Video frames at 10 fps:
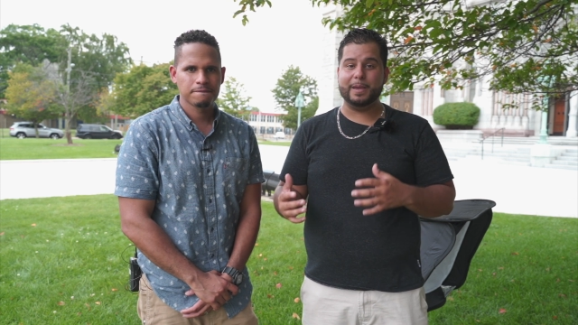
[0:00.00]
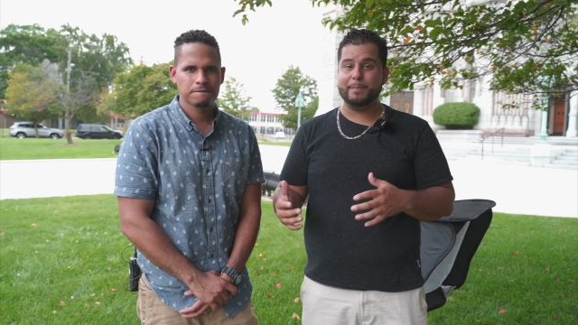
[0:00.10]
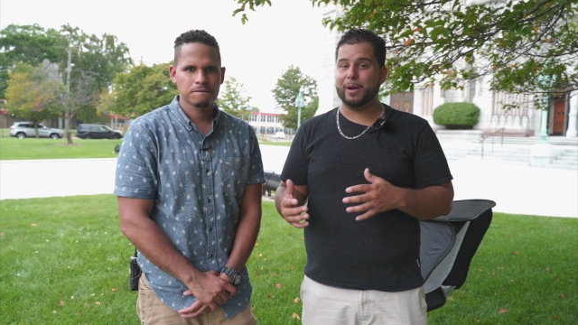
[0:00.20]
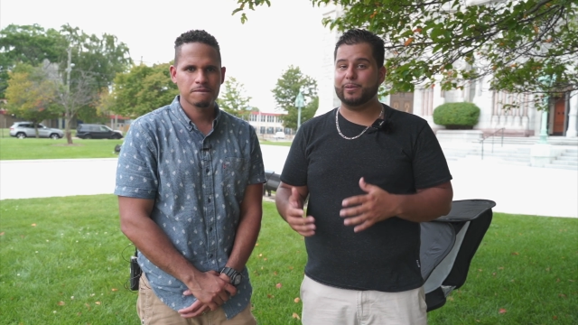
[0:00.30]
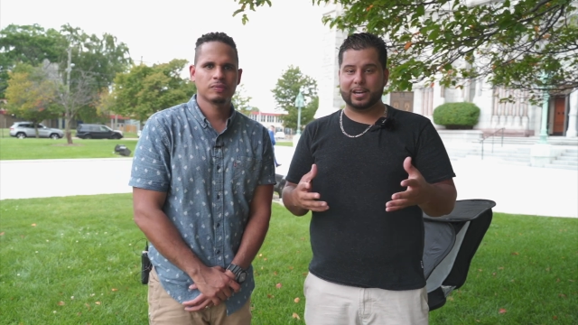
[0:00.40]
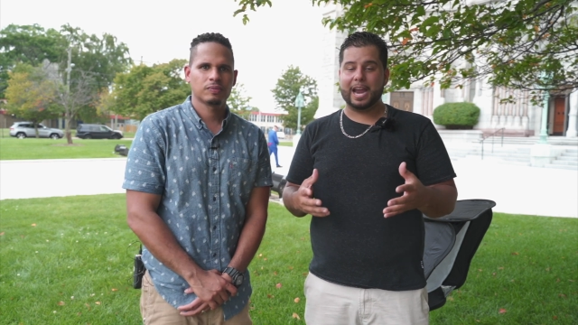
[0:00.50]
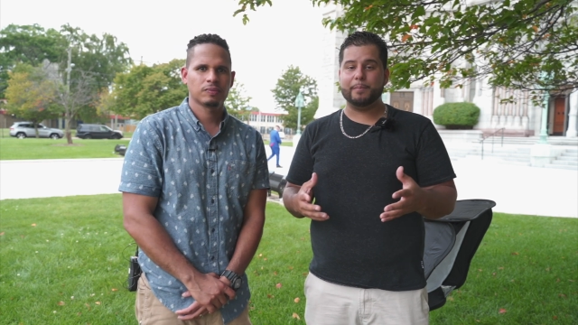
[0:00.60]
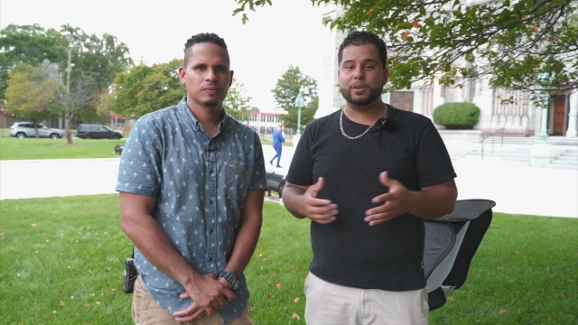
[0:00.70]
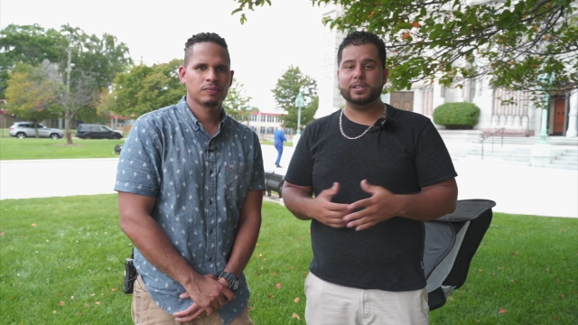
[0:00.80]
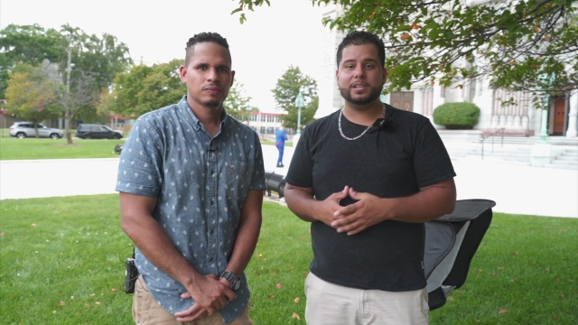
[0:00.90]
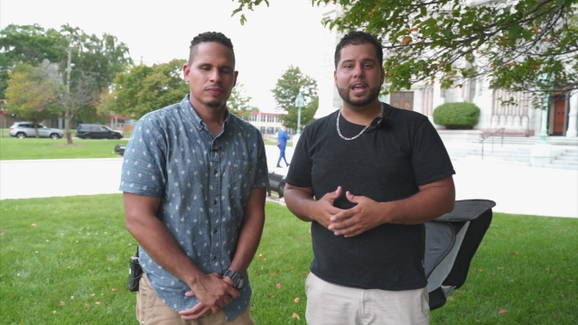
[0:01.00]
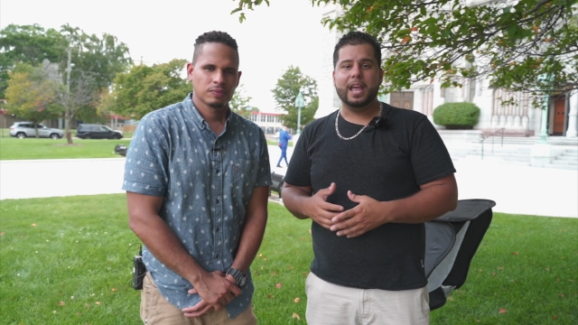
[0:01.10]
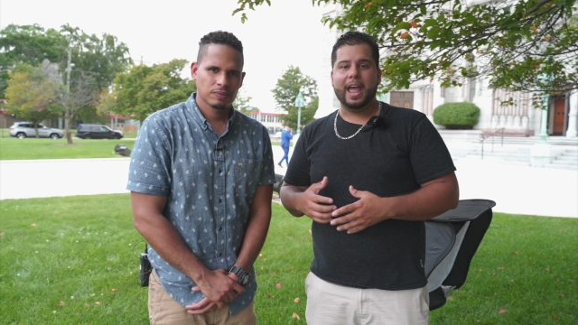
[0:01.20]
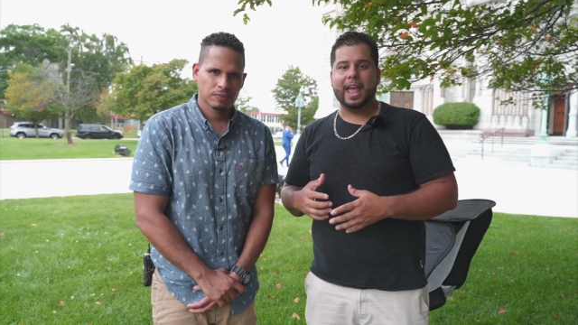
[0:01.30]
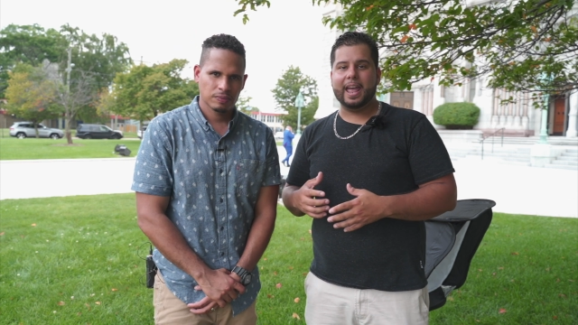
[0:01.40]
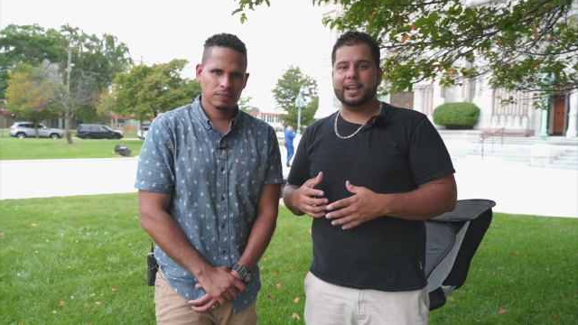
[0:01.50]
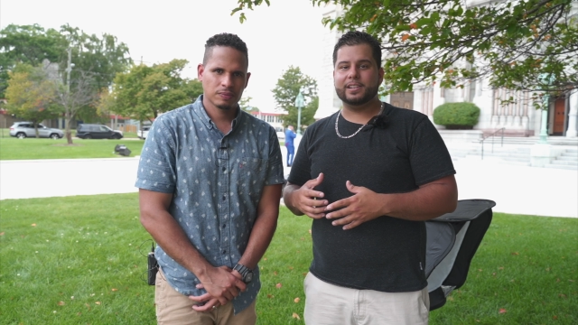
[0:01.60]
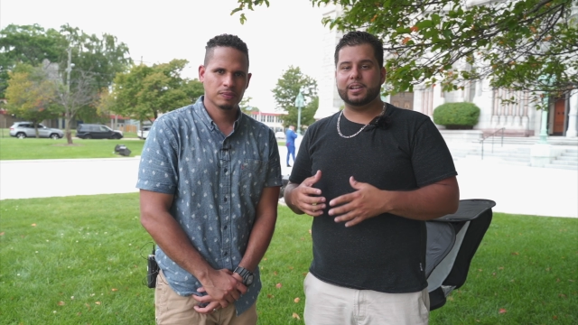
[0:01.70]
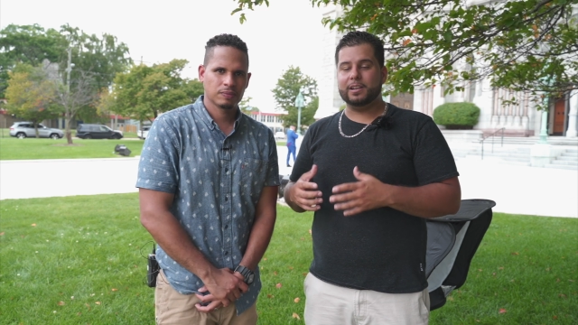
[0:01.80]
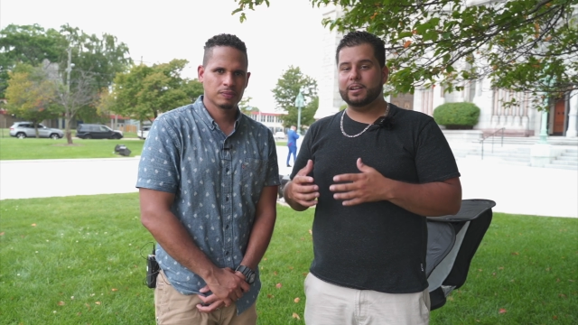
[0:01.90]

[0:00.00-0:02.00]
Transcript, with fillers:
Speaker 1: E-mount cameras and